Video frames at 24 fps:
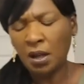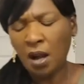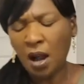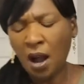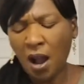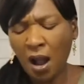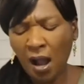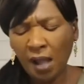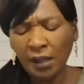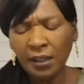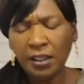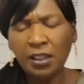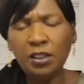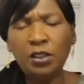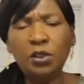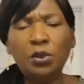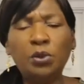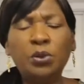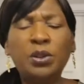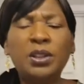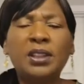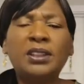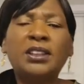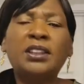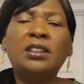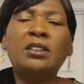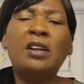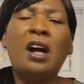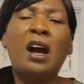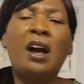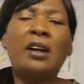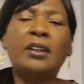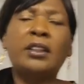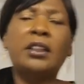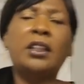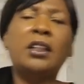Hallelujah to
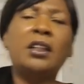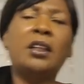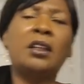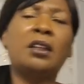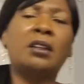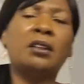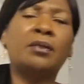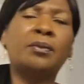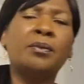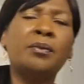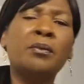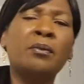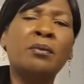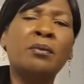our King.